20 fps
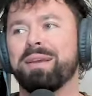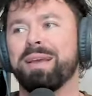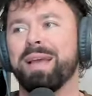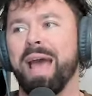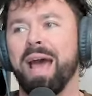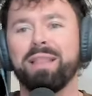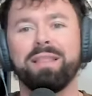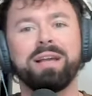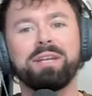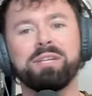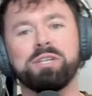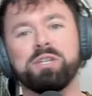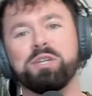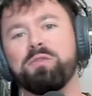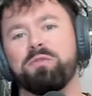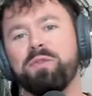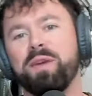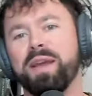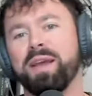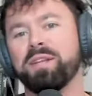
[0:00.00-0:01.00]

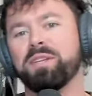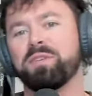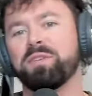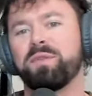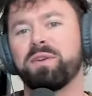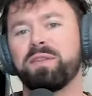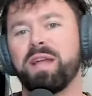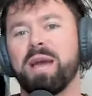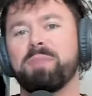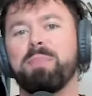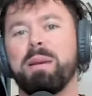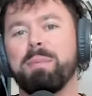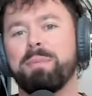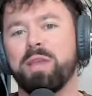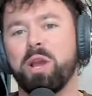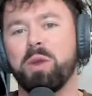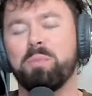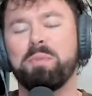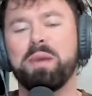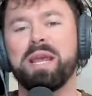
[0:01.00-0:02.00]
LSU fans feel like maybe
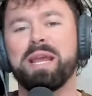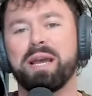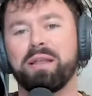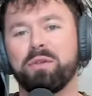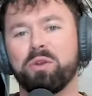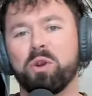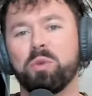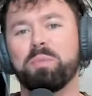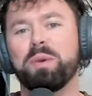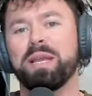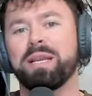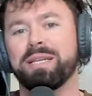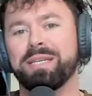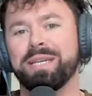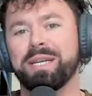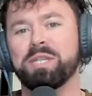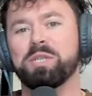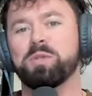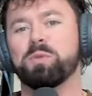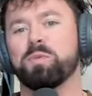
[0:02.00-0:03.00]
they're being a little bit
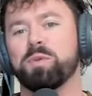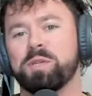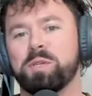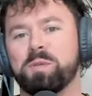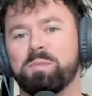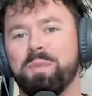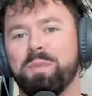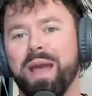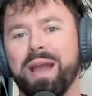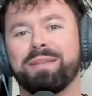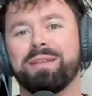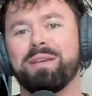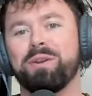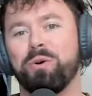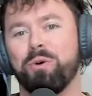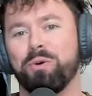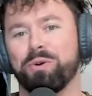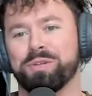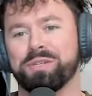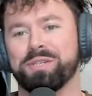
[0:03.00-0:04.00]
disrespected
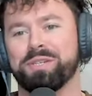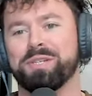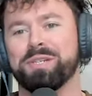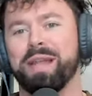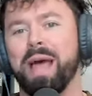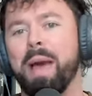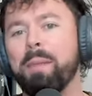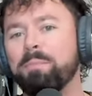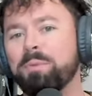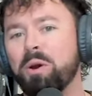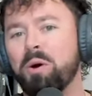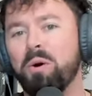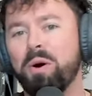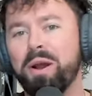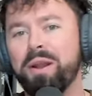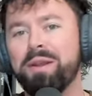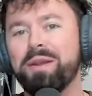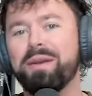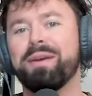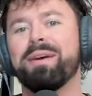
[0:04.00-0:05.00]
or slept
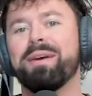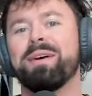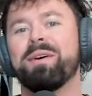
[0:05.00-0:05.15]
on